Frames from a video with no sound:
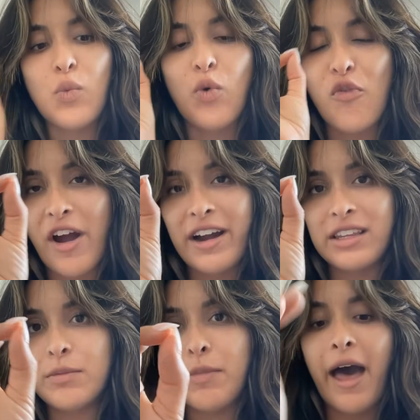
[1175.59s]
We'll
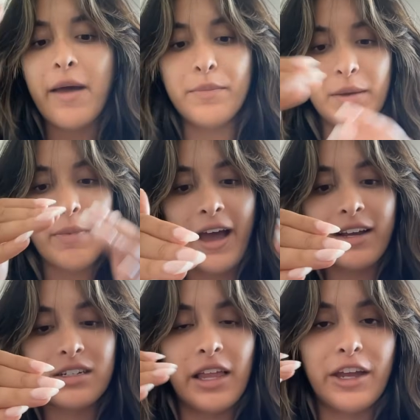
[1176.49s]
finally ba be
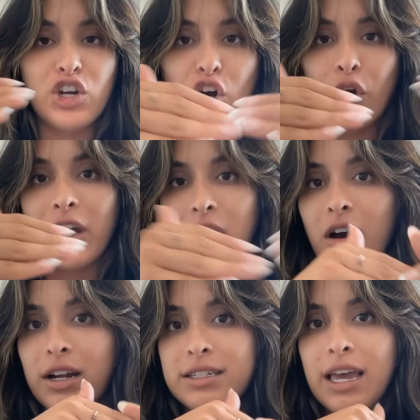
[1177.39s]
back to like current
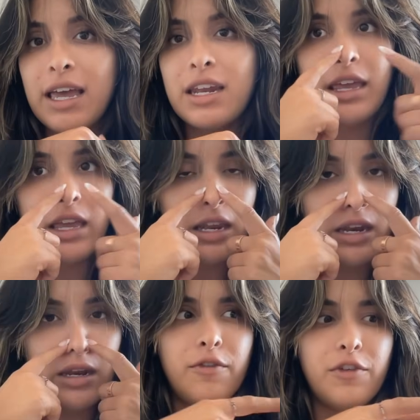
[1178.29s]
content
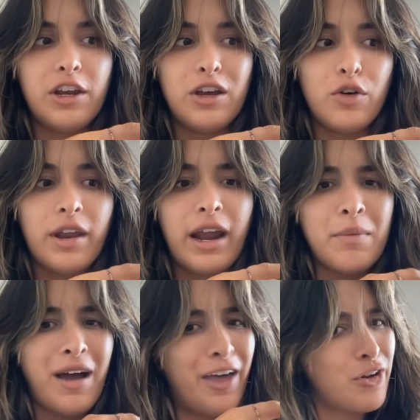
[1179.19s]
in a video that
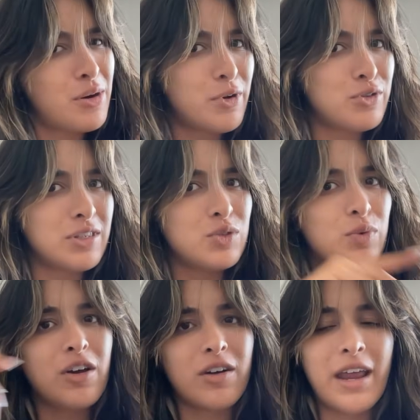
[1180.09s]
I'm either going to post this
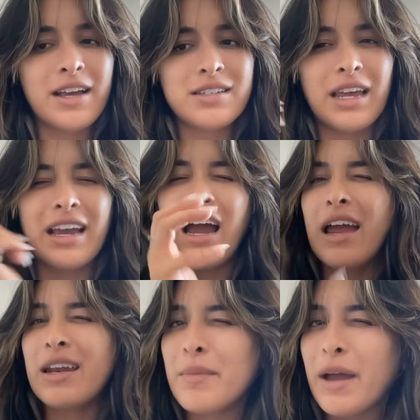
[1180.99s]
week or next. I
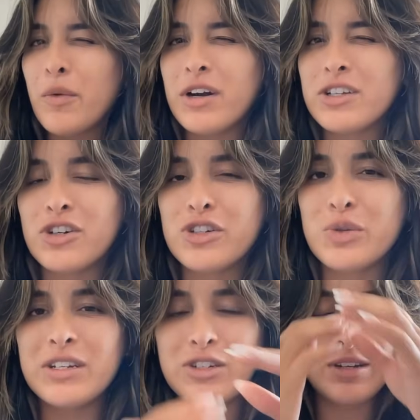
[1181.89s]
kind of might want to start
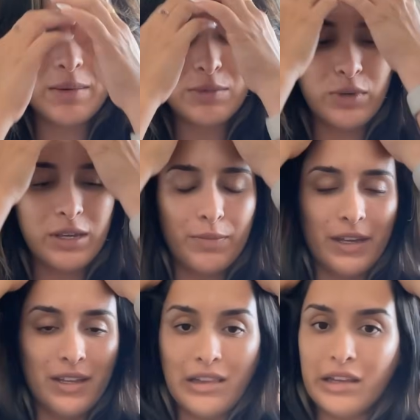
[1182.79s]
doing two times a week,
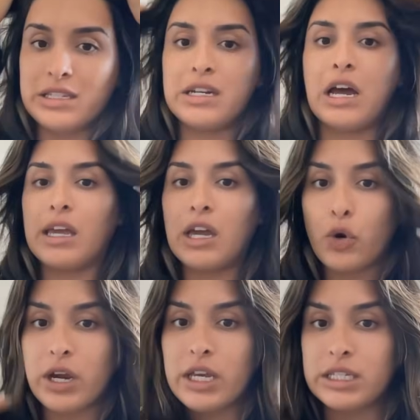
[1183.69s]
but let's not get
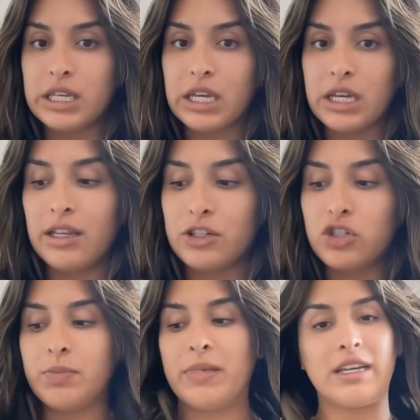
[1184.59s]
crazy. Let's
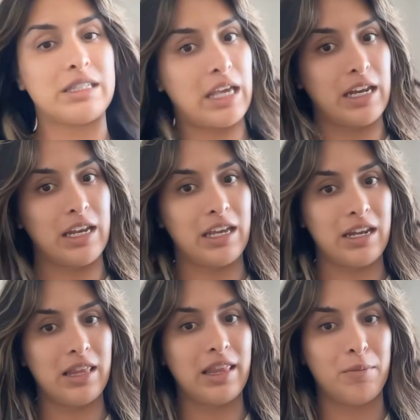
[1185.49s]
just be
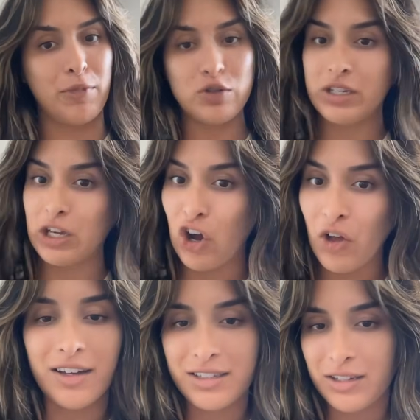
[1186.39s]
excited that I'm posting it
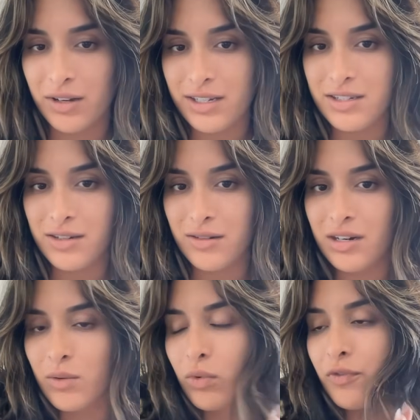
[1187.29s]
all. I'll see you guys soon
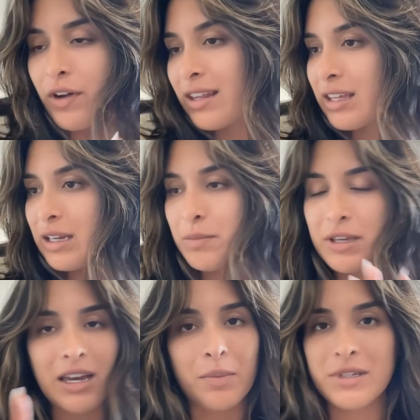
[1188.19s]
and we'll finally
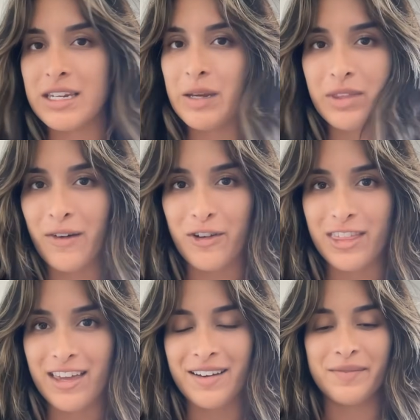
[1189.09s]
be up to date with everything.